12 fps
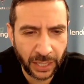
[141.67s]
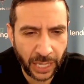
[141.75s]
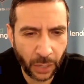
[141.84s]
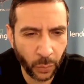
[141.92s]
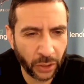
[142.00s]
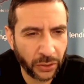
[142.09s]

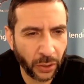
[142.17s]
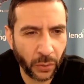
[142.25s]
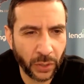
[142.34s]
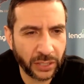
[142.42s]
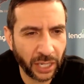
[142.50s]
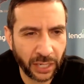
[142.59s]
And we're throwing
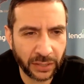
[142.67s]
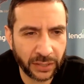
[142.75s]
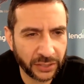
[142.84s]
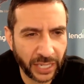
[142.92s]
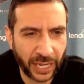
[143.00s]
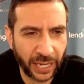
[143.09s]
a ton at
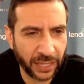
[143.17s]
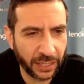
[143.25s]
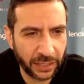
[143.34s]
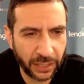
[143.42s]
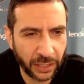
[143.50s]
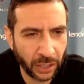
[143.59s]
this guy.
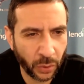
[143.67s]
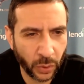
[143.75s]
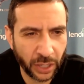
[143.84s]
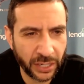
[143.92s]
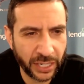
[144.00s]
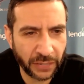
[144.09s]
You know,
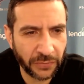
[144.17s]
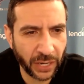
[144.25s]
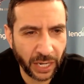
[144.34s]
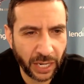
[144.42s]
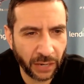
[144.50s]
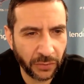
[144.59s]
we're in
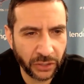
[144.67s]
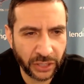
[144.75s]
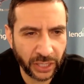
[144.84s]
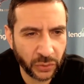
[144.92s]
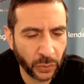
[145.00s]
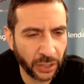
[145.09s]
different
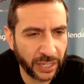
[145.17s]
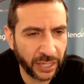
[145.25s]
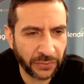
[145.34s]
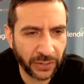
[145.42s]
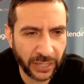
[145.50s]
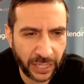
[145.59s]
coverages. We're in
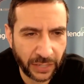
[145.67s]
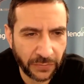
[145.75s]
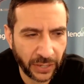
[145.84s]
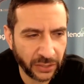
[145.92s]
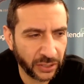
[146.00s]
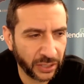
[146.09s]
different
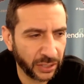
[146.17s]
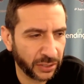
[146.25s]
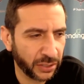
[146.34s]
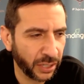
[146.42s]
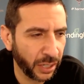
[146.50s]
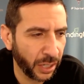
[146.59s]
defenses.